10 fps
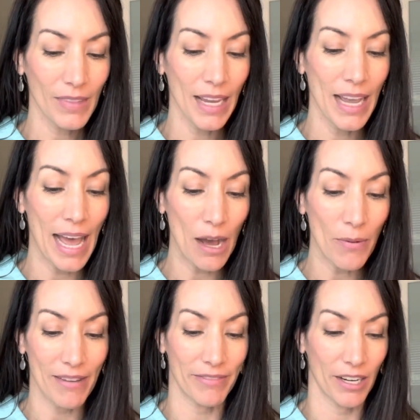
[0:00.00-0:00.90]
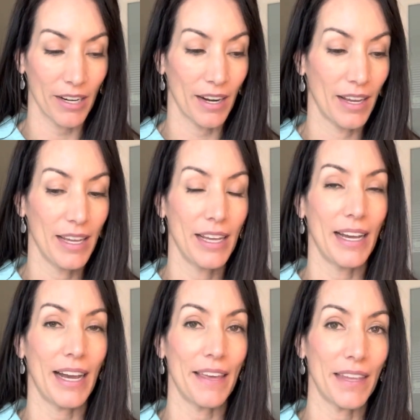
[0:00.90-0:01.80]
However,
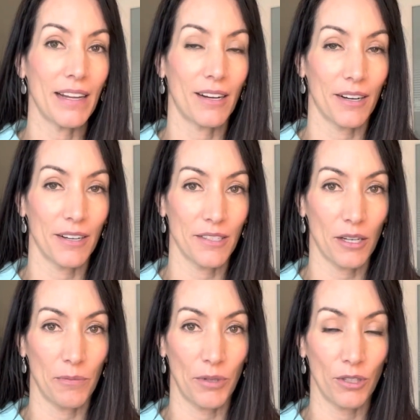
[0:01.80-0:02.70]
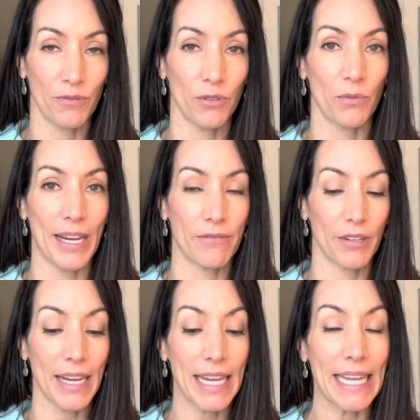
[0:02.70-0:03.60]
I think cards are a beautiful way
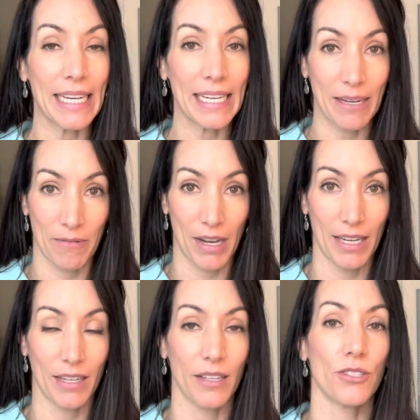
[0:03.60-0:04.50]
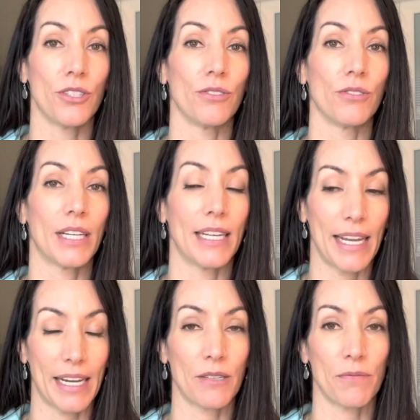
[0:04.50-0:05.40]
for anyone to
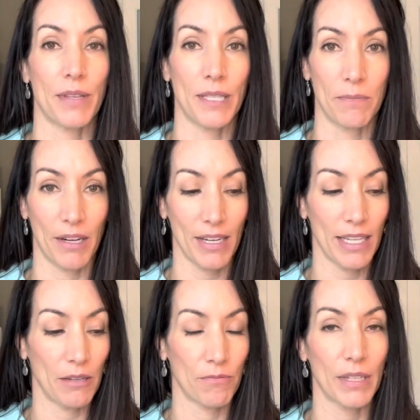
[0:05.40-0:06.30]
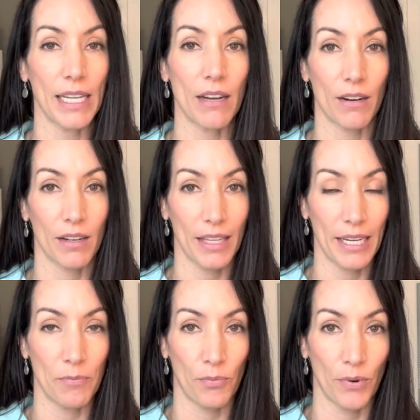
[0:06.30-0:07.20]
connect with Spirit. They really are like
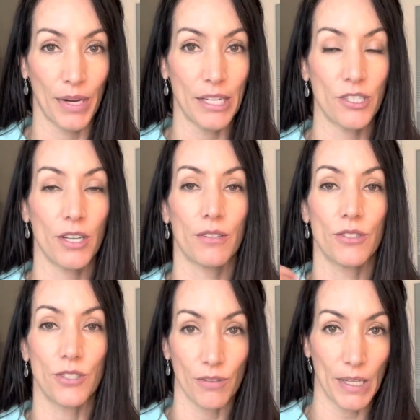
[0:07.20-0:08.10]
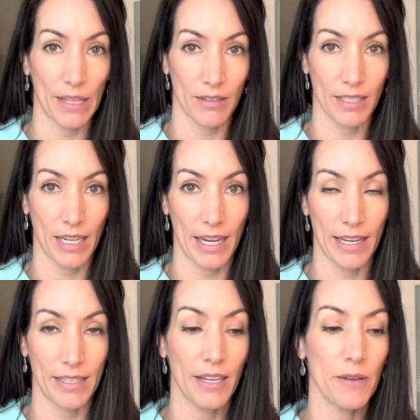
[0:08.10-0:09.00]
a bridge to the other
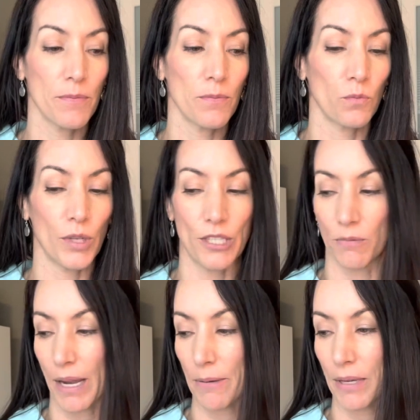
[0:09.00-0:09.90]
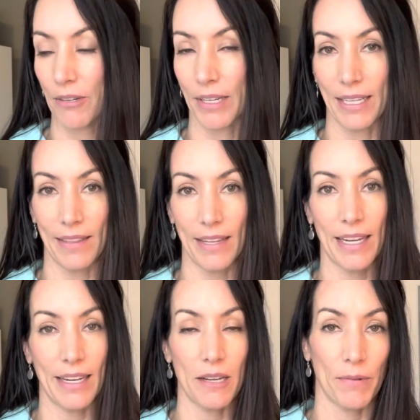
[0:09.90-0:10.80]
side, which is why we created
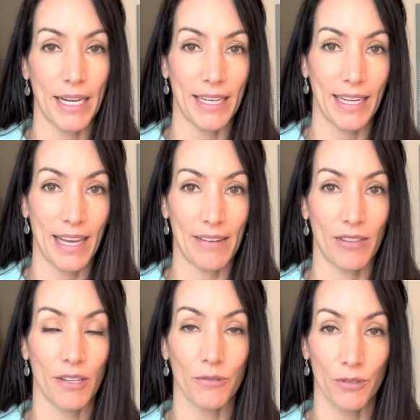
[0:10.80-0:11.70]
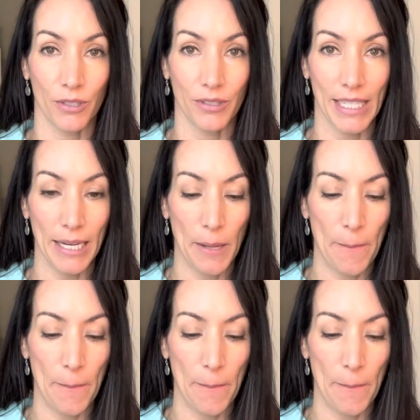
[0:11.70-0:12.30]
the Awakening Avalon Oracle deck.